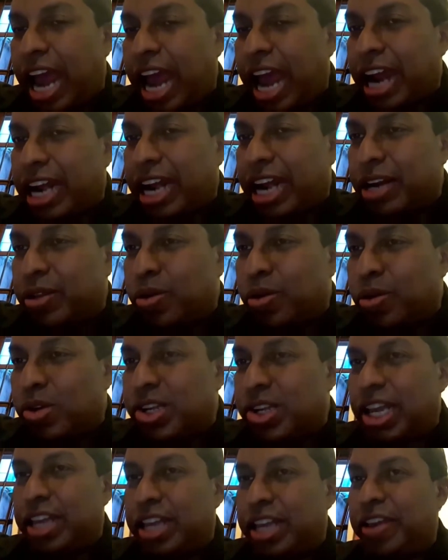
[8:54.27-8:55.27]
those
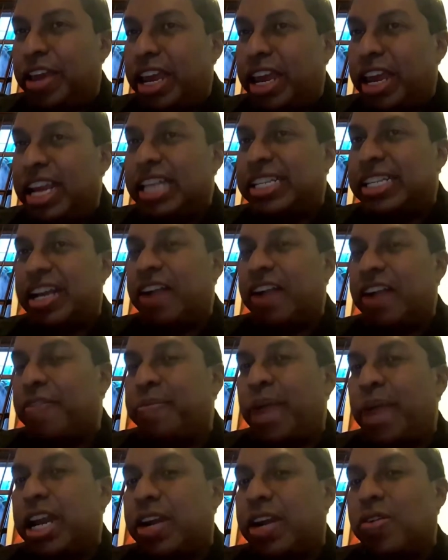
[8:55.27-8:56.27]
in itself
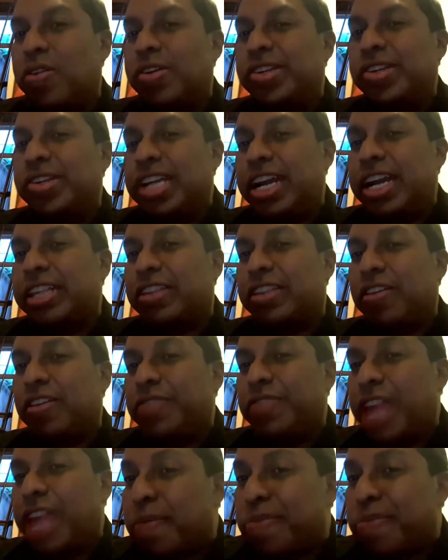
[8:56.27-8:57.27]
might cause the death of
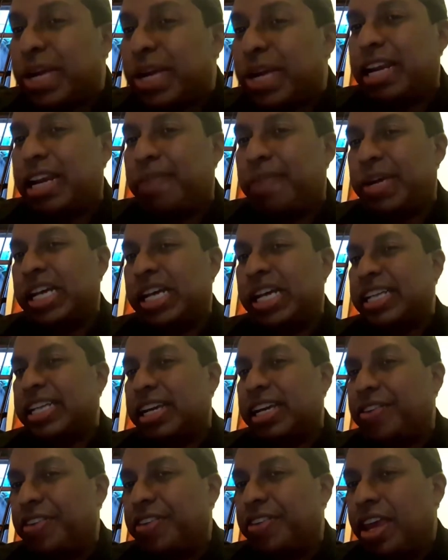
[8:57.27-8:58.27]
that particular person.
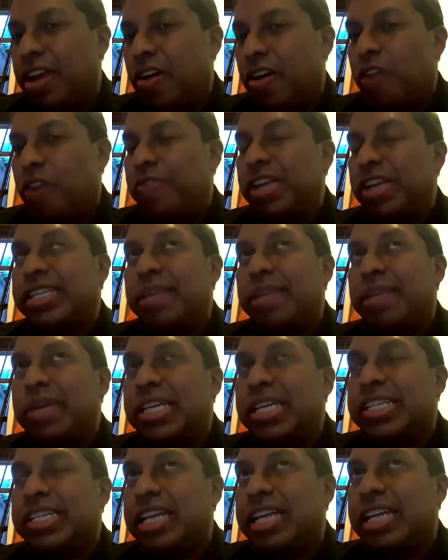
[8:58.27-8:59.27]
Or we say
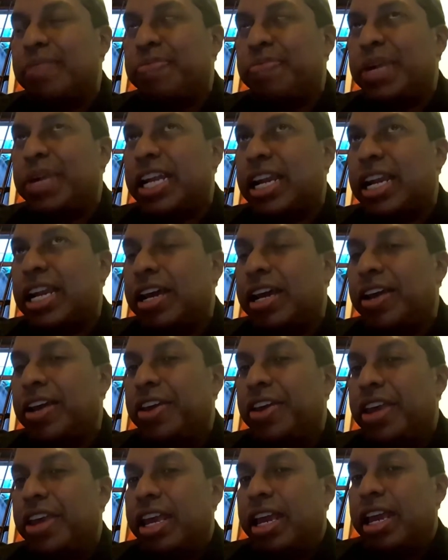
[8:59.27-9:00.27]
person has a particular.
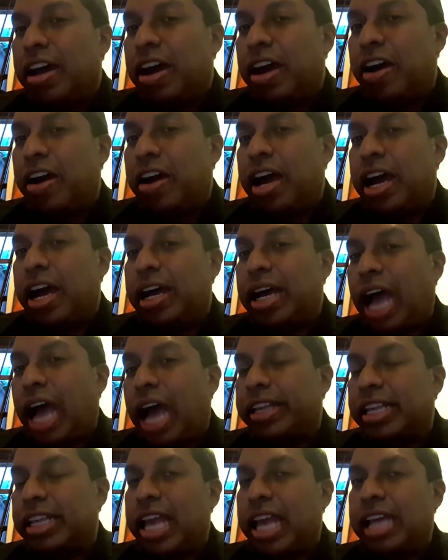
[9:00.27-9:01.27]
I
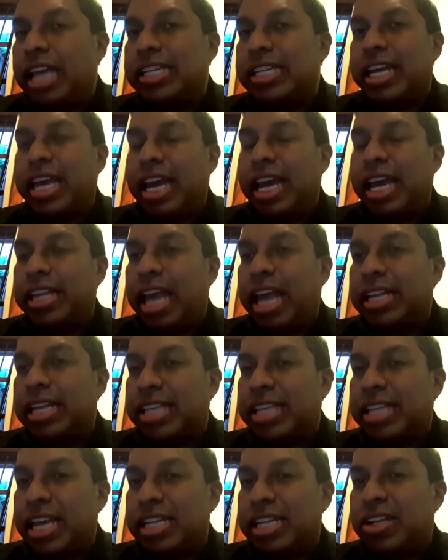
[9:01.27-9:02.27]
think there is
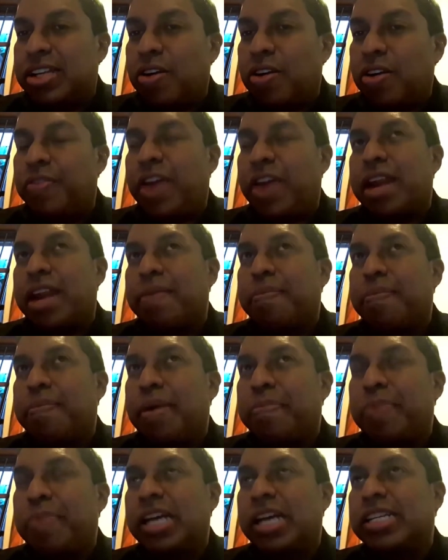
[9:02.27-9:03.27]
case law where a
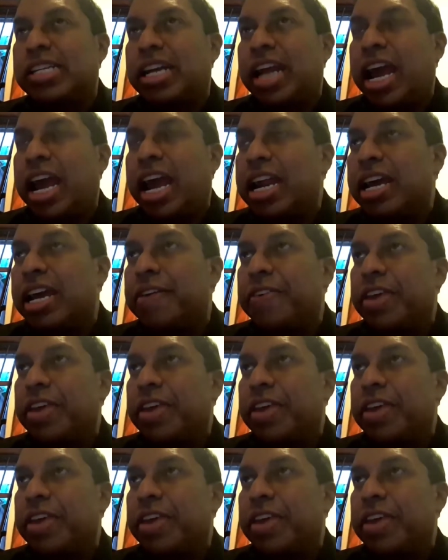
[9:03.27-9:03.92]
person had